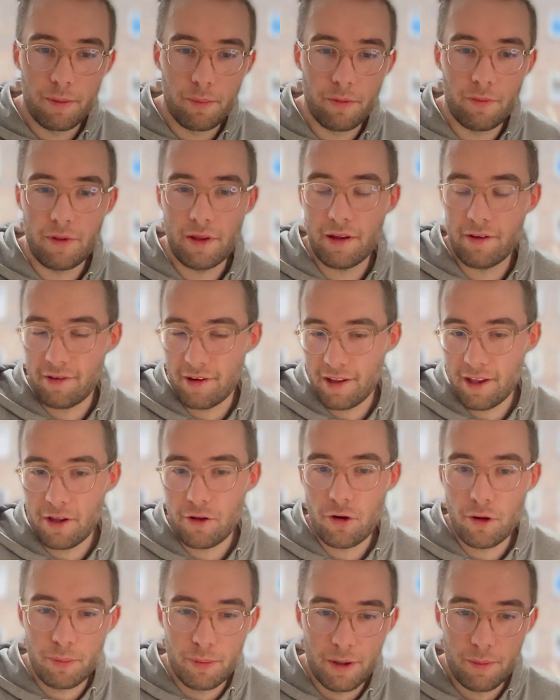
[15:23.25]
they say that
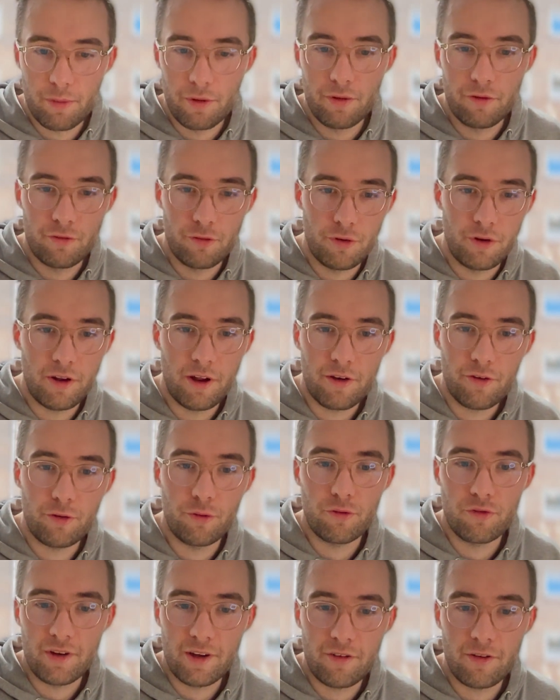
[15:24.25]
young people should not use
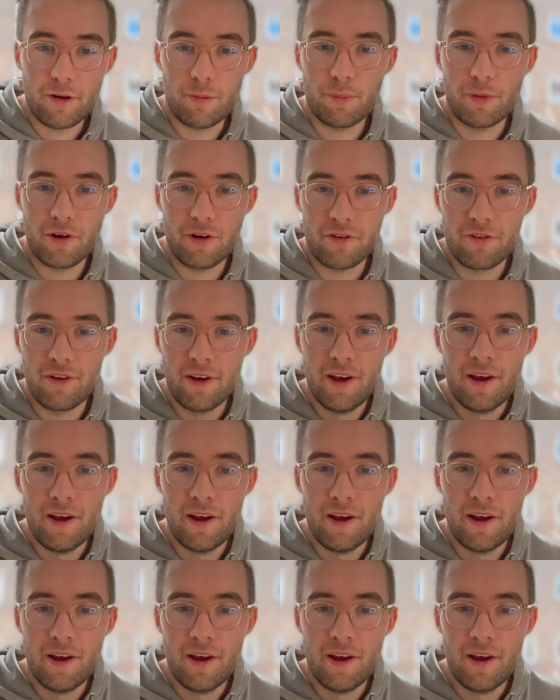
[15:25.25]
TikTok because